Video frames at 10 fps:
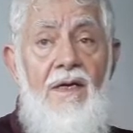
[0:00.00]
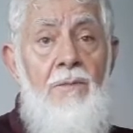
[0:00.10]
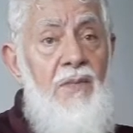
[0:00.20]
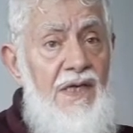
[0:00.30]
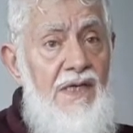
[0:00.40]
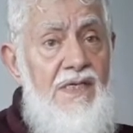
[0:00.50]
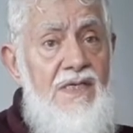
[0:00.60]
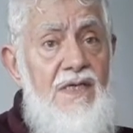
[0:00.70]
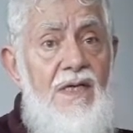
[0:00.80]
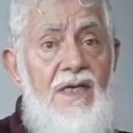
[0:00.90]

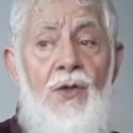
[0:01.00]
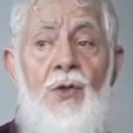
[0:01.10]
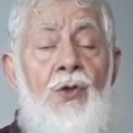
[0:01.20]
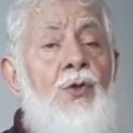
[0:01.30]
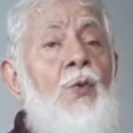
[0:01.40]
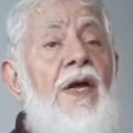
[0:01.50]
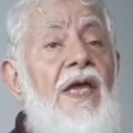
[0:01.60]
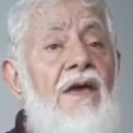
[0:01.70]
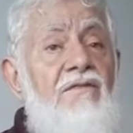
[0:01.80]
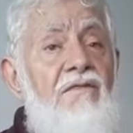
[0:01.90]
means to
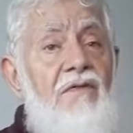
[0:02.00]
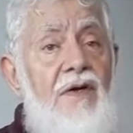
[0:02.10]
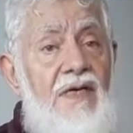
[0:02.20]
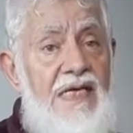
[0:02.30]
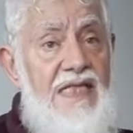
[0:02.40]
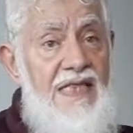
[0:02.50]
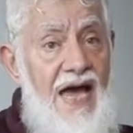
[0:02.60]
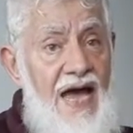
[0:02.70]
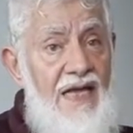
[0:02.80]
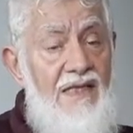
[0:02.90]
give
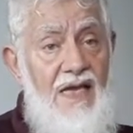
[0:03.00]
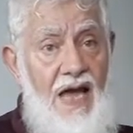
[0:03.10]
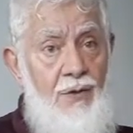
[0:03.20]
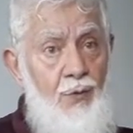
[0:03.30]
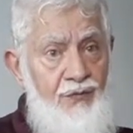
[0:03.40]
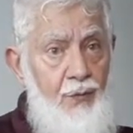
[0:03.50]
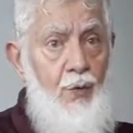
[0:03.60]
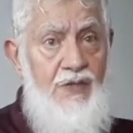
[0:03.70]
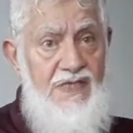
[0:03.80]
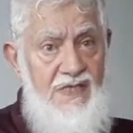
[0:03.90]
that, and of
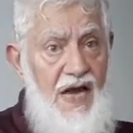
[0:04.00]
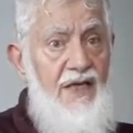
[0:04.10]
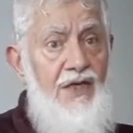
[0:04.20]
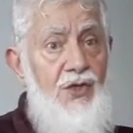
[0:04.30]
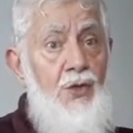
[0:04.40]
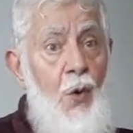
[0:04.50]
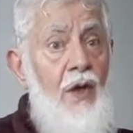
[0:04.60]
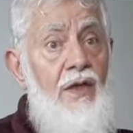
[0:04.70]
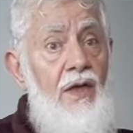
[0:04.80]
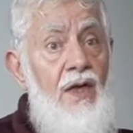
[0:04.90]
course sign it
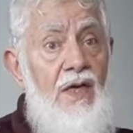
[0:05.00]
on,